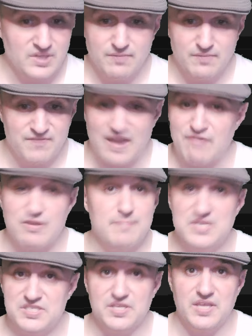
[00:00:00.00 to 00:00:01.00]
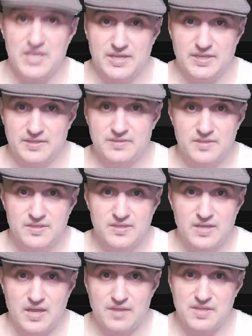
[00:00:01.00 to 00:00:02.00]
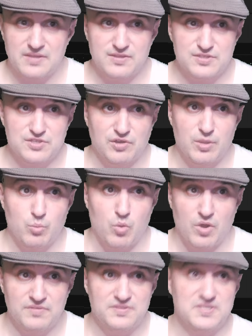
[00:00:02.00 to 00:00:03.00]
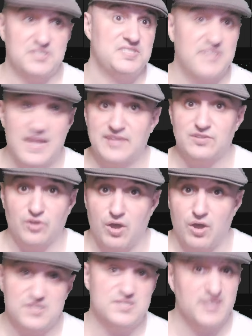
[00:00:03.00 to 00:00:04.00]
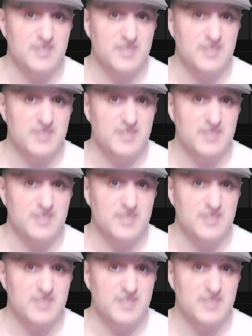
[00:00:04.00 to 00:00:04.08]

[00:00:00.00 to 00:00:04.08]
very misleading. I think there's only one distinct loss,